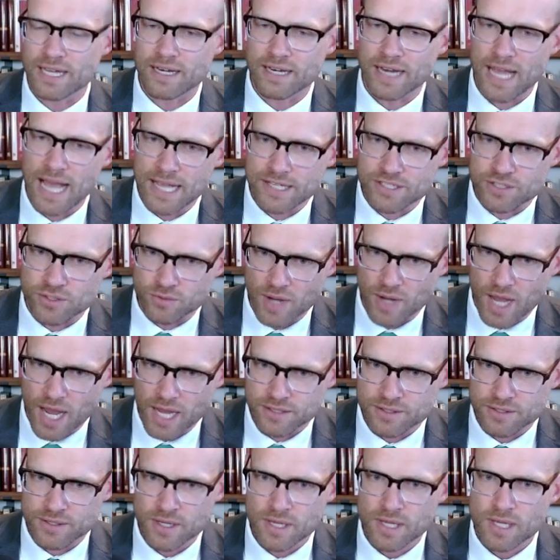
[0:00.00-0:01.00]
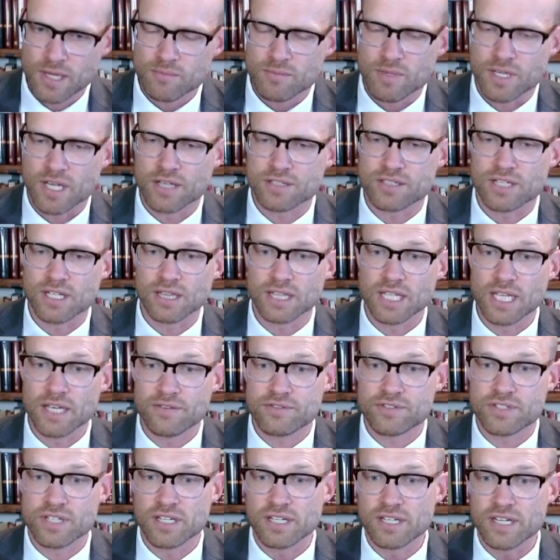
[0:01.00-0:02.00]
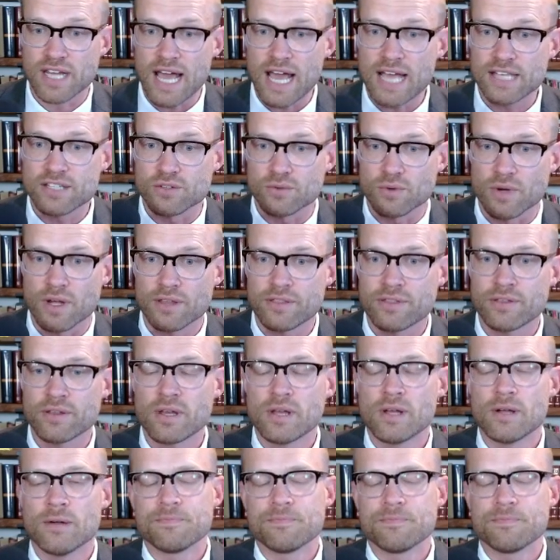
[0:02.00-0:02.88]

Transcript: Nazarite because he lives in Nazareth.